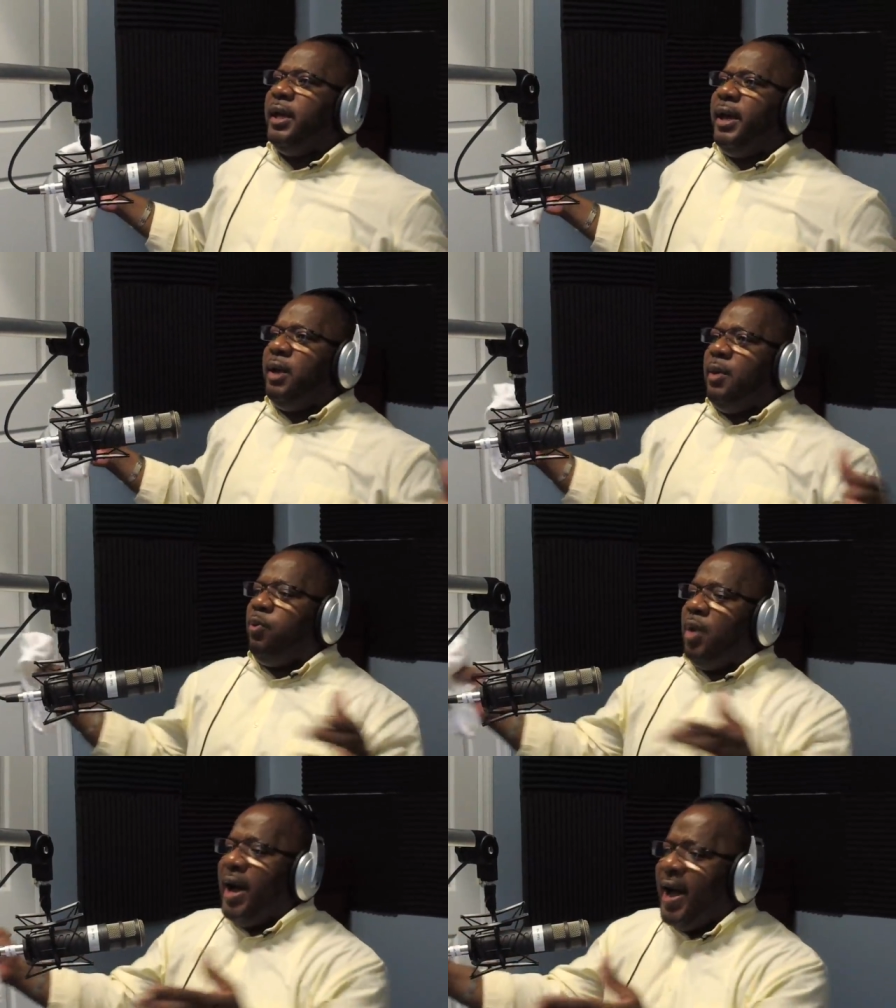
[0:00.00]
And,
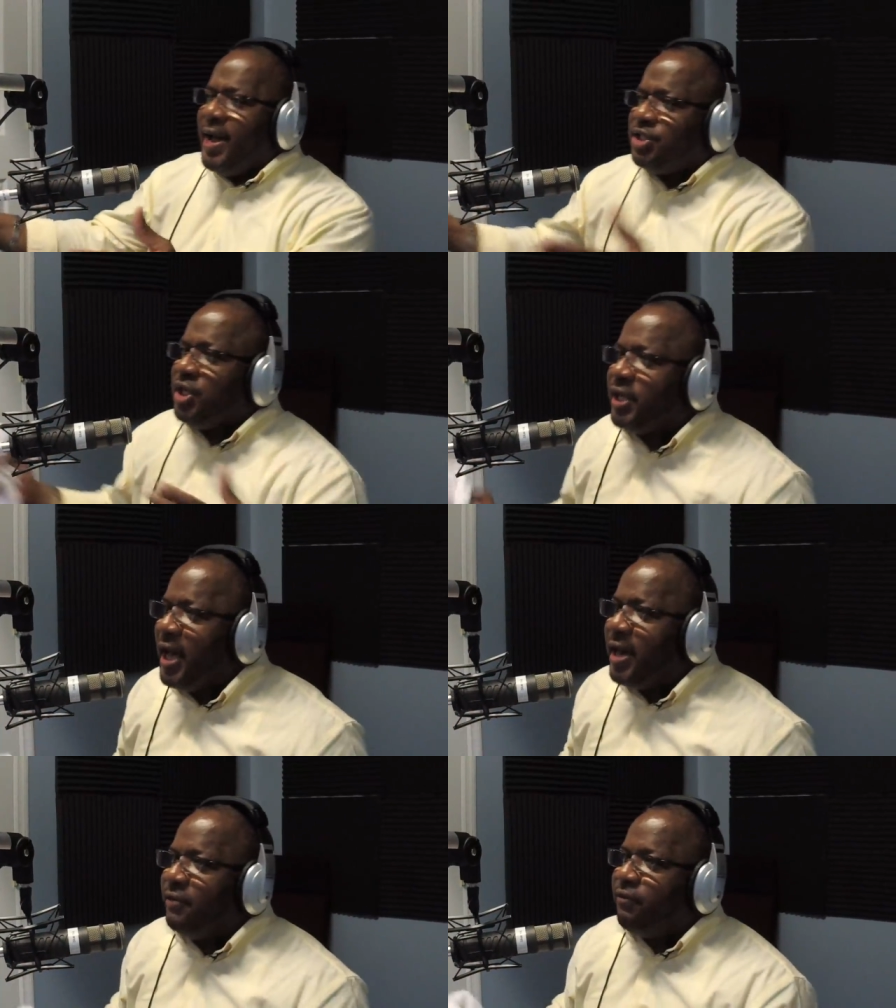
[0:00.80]
and why she
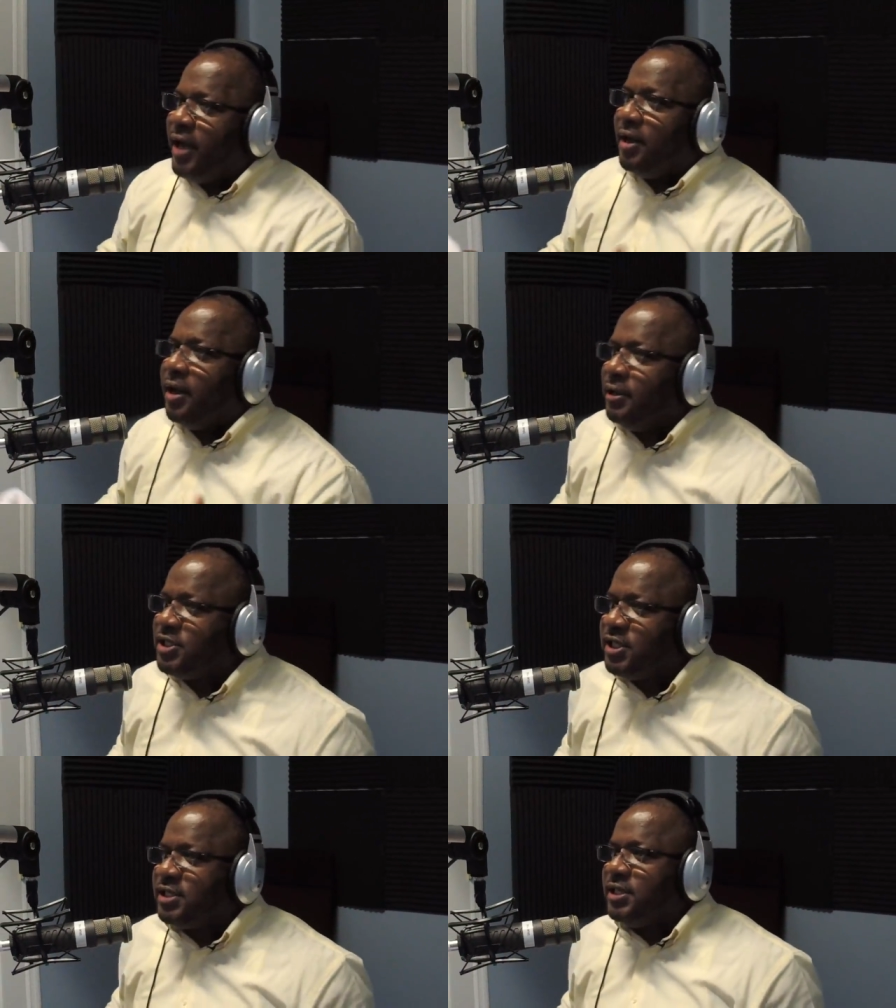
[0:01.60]
can't invite other
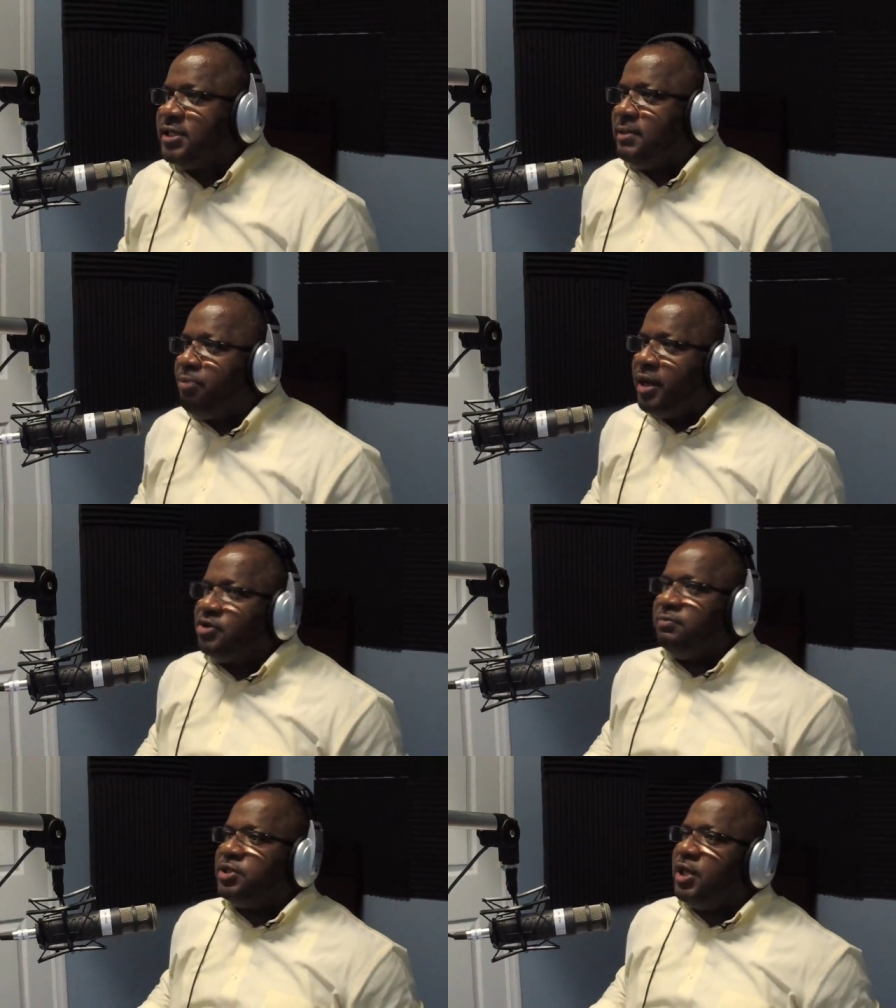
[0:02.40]
sisters and
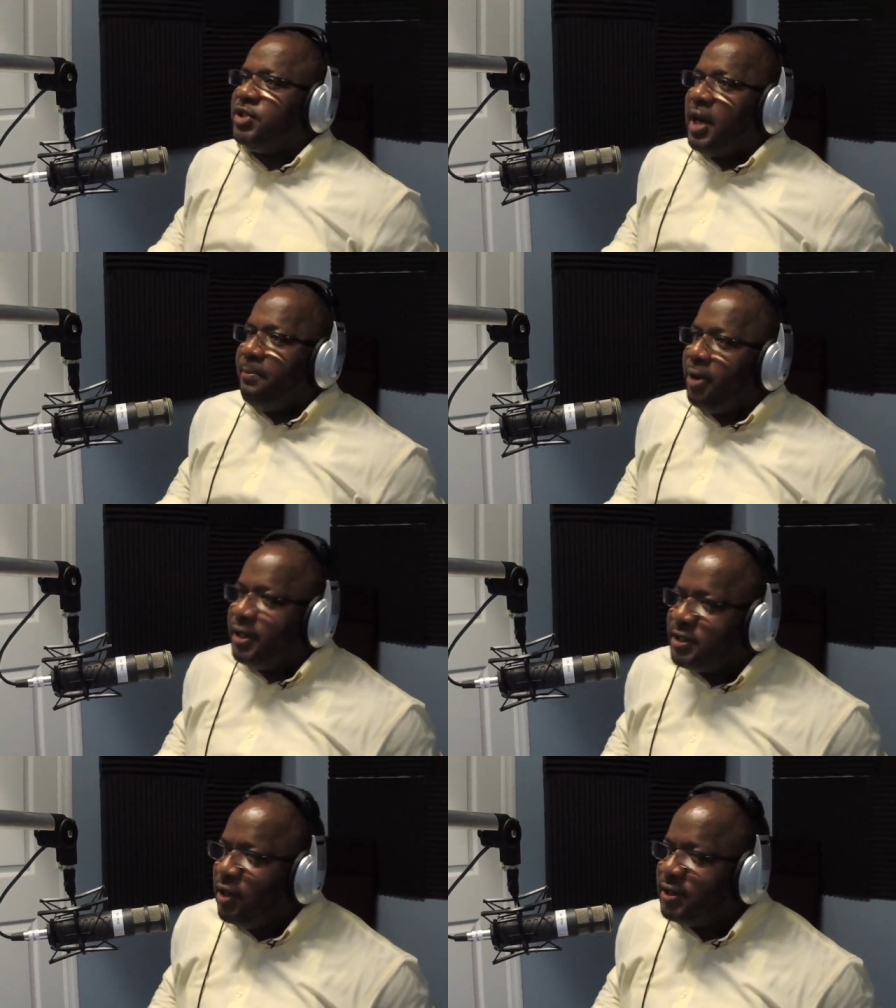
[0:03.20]
brothers from the church to come pray
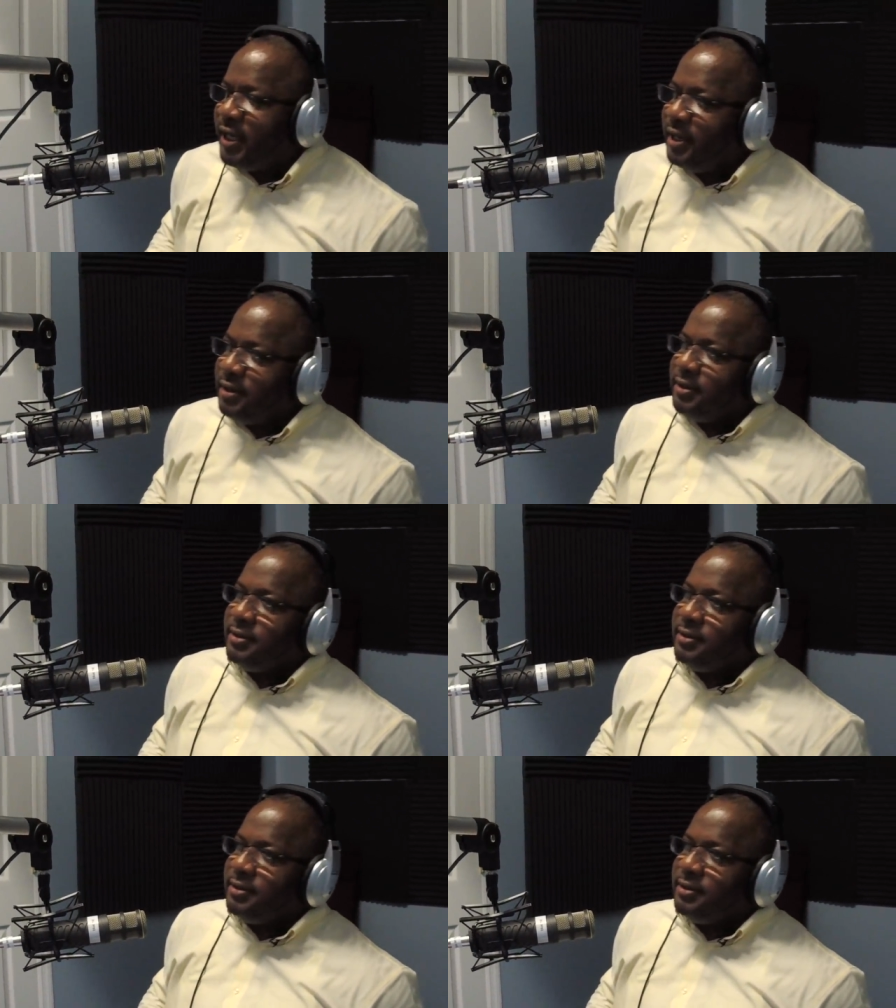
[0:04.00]
to this altar there?